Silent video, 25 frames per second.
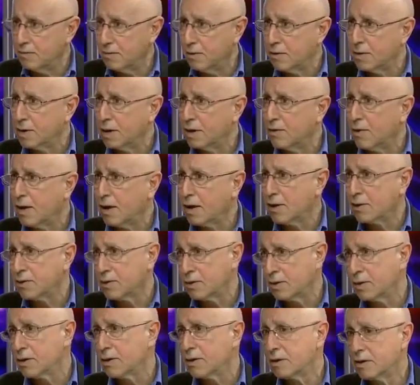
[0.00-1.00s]
for the Iraqi
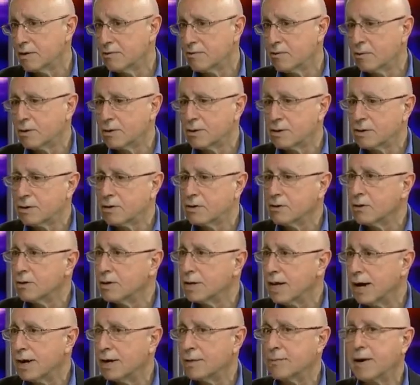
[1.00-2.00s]
security forces, no
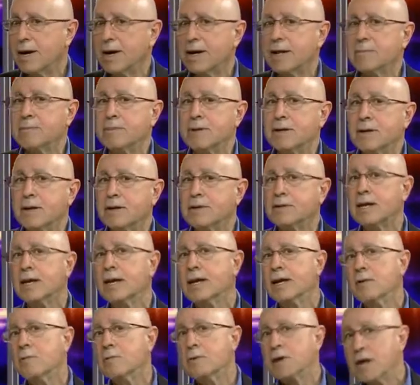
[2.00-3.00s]
doubt about it, because
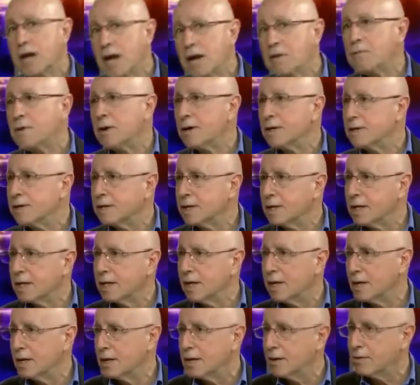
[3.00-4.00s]
when I was in
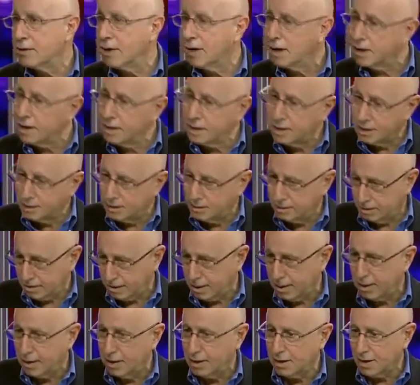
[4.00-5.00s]
Iraq, and
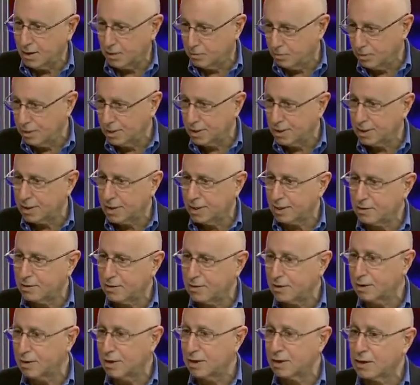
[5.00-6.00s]
as we
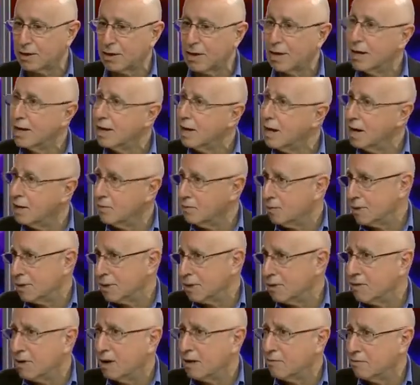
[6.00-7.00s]
discussed earlier, I was
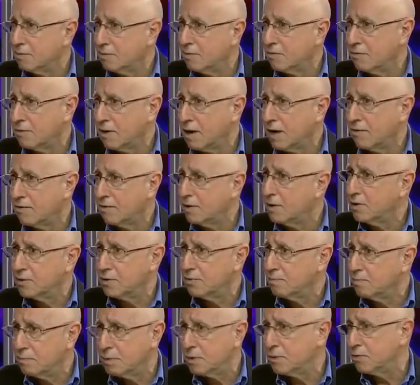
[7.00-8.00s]
in Iraq for 5 years,
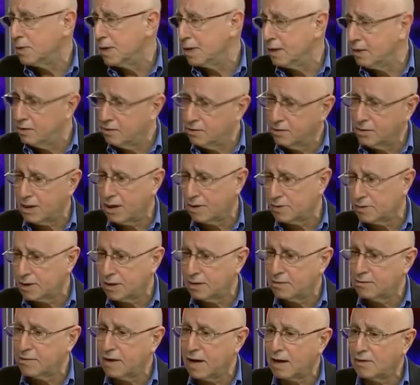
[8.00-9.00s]
between
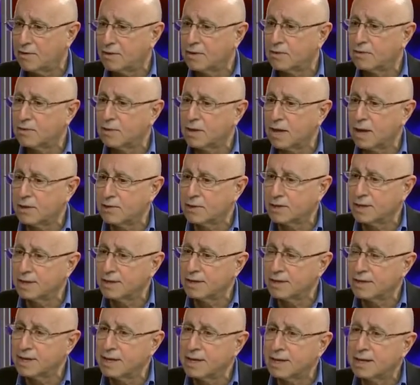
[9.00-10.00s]
2005 and
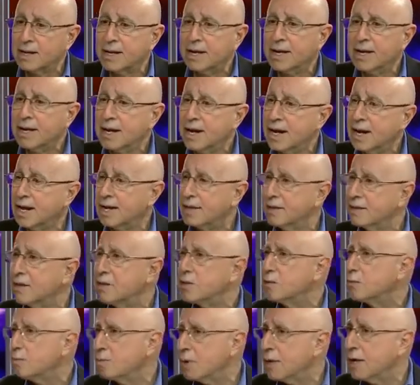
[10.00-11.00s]
2010, and
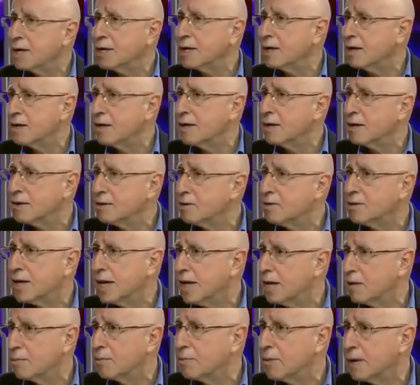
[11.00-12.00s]
these
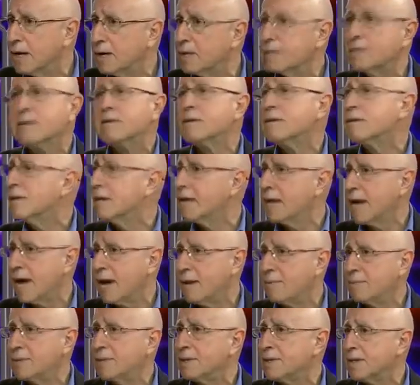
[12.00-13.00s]
jail breaks, they
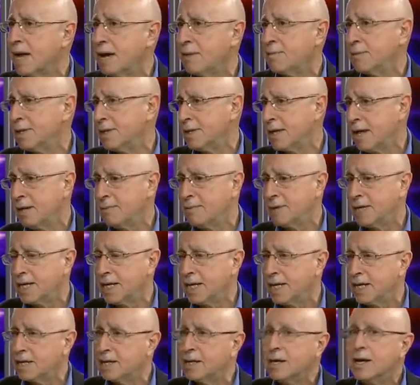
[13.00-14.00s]
happen time and time
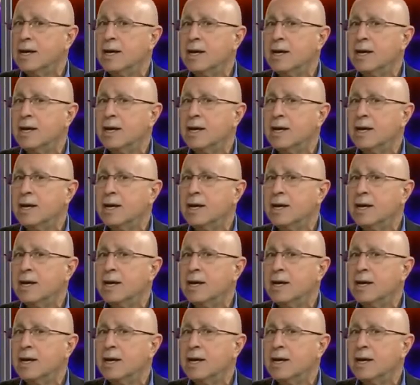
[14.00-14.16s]
again.